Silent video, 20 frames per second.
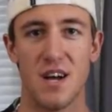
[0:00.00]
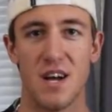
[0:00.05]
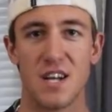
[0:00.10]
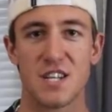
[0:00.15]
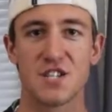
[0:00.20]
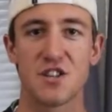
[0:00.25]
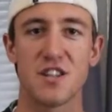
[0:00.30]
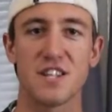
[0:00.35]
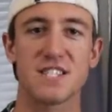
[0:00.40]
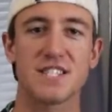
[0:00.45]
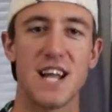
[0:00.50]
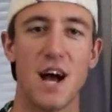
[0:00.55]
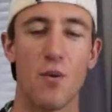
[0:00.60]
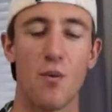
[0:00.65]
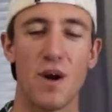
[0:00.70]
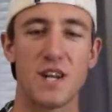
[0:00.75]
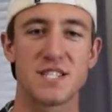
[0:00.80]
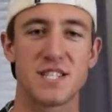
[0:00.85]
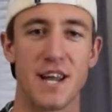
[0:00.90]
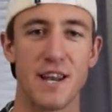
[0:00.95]
So let's not
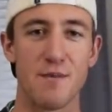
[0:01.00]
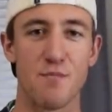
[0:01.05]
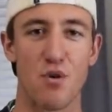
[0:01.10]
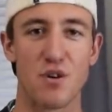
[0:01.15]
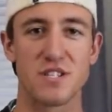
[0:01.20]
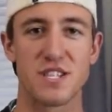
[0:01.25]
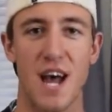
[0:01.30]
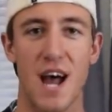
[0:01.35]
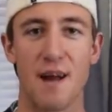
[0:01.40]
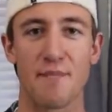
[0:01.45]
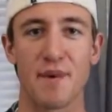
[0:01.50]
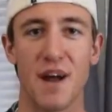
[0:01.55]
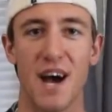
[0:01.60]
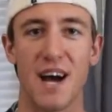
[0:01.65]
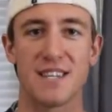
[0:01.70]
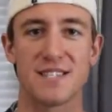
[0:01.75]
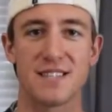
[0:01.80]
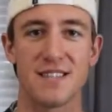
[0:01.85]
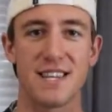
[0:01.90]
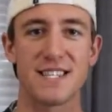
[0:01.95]
waste any more time,
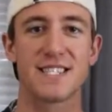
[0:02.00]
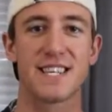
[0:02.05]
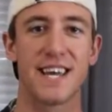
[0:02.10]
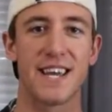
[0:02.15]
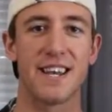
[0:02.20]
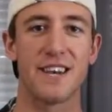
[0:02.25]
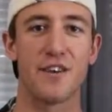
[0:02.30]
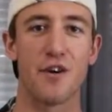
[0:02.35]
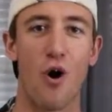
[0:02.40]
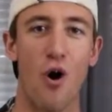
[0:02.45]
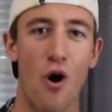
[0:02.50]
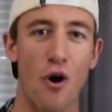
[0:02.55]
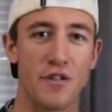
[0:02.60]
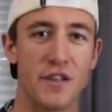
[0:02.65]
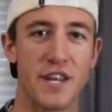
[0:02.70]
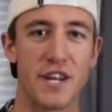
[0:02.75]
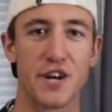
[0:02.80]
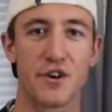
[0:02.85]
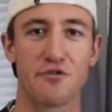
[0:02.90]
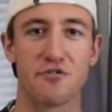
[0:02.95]
guys, and let's get into all
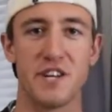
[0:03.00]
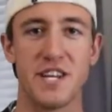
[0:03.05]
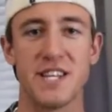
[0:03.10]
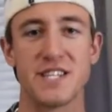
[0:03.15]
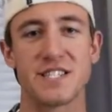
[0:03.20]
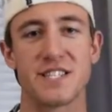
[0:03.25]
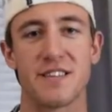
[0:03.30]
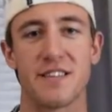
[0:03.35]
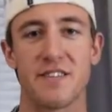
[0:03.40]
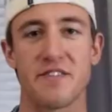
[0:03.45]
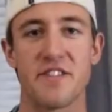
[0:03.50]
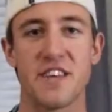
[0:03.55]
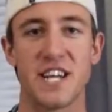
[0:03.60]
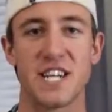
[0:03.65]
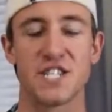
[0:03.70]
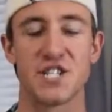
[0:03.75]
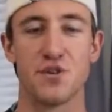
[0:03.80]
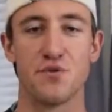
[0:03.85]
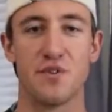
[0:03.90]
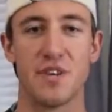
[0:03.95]
the ingredients and the
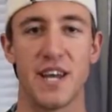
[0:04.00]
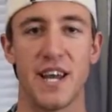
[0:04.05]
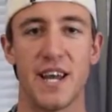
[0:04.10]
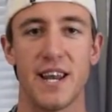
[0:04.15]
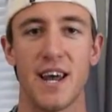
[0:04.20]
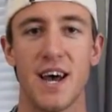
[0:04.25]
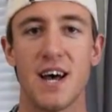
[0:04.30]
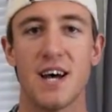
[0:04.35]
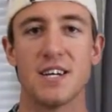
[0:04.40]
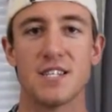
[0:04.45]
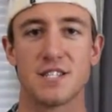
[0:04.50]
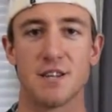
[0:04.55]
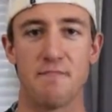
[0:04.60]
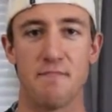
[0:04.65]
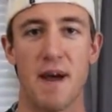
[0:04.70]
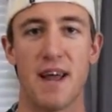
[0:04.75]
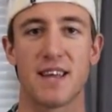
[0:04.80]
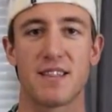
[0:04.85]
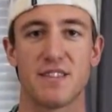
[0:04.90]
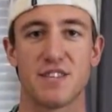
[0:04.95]
things you need to
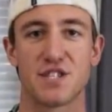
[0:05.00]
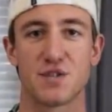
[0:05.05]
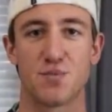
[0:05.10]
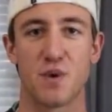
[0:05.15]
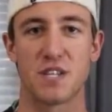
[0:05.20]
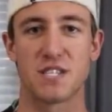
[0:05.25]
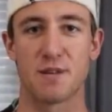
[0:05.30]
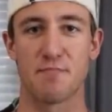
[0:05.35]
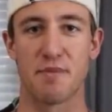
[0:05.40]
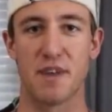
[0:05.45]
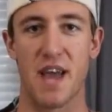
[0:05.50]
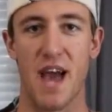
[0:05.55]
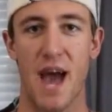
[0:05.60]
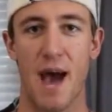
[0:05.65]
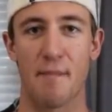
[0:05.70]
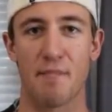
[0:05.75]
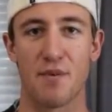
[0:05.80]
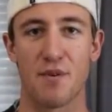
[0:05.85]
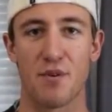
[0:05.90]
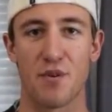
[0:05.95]
make this recipe
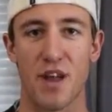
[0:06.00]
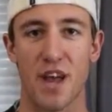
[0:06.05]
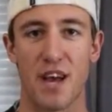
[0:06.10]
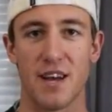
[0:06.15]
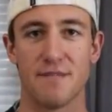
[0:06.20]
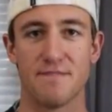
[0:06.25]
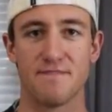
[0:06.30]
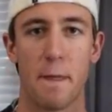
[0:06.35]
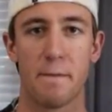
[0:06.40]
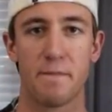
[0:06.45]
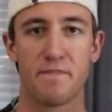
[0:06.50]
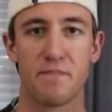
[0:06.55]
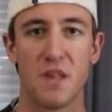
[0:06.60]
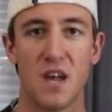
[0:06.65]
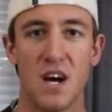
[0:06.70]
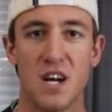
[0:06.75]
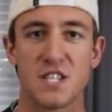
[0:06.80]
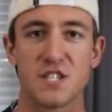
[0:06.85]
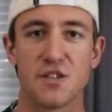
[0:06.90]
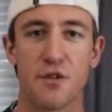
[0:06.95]
happen, okay?
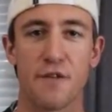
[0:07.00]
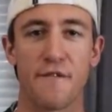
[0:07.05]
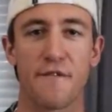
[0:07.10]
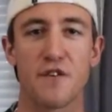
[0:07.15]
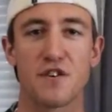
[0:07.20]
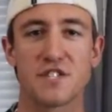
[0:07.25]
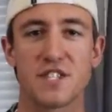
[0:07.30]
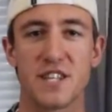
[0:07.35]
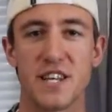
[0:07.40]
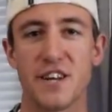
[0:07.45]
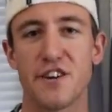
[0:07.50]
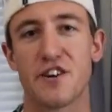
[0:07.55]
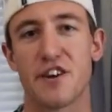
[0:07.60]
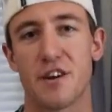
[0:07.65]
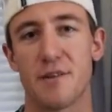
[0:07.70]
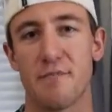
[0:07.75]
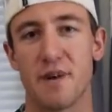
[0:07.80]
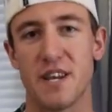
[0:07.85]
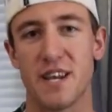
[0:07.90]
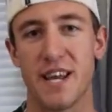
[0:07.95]
So the first thing you're
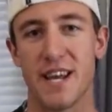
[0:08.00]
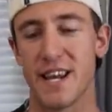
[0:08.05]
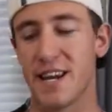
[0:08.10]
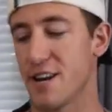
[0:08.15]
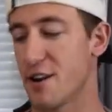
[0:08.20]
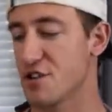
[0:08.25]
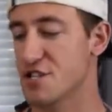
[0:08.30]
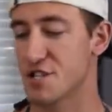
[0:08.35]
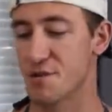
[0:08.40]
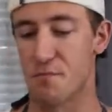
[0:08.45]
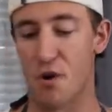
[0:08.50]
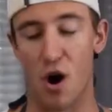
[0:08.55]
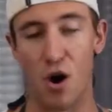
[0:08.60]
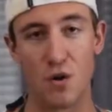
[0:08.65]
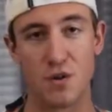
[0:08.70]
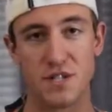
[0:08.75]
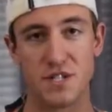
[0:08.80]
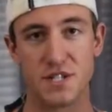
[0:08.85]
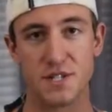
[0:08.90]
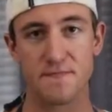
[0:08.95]
going to be needing are some
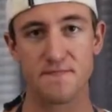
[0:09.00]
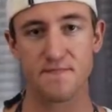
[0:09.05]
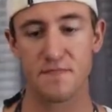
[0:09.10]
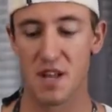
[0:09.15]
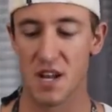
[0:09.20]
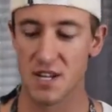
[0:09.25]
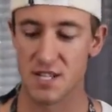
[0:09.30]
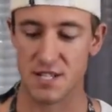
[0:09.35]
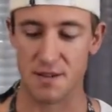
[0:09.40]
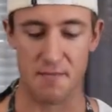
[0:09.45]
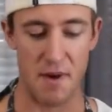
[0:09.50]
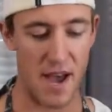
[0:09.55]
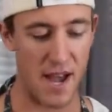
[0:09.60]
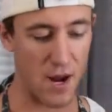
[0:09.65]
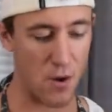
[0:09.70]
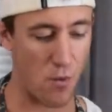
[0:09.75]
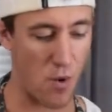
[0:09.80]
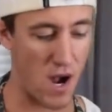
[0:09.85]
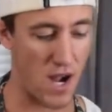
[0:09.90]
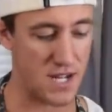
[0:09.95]
oats, some
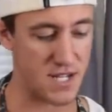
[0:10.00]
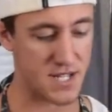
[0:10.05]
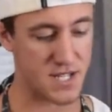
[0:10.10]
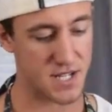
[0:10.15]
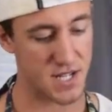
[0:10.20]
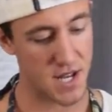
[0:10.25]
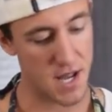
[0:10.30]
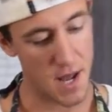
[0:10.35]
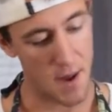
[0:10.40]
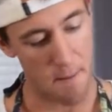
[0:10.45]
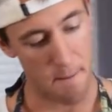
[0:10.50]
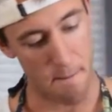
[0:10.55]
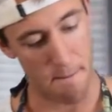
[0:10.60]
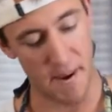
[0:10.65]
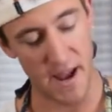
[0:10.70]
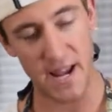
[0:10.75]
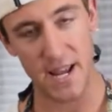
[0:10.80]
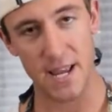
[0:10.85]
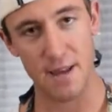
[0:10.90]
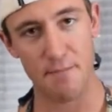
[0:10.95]
egg whites,
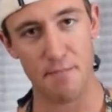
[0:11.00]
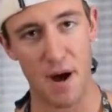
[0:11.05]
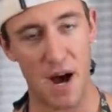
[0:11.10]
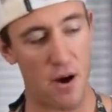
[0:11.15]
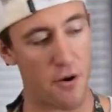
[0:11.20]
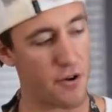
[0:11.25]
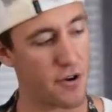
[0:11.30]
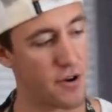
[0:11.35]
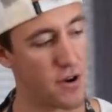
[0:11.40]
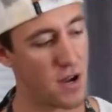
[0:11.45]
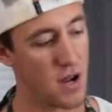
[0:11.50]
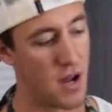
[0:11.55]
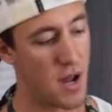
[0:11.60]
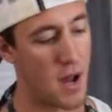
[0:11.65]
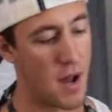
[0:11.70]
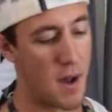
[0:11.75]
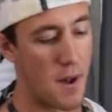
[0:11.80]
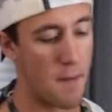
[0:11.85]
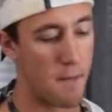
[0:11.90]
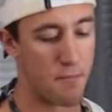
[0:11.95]
baking powder,
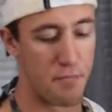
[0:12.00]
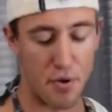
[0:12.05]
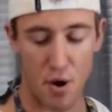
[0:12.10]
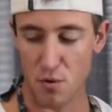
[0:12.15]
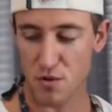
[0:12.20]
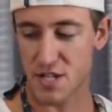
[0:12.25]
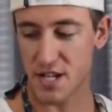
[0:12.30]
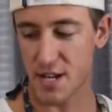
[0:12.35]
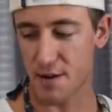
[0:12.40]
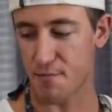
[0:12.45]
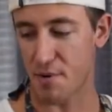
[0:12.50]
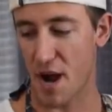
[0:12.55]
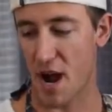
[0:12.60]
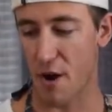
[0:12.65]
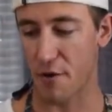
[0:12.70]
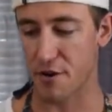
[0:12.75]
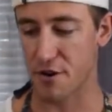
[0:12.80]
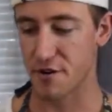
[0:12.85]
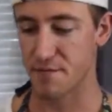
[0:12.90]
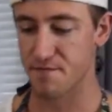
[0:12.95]
protein
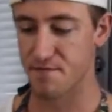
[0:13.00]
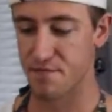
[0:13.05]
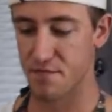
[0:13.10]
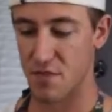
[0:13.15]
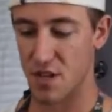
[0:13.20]
powder,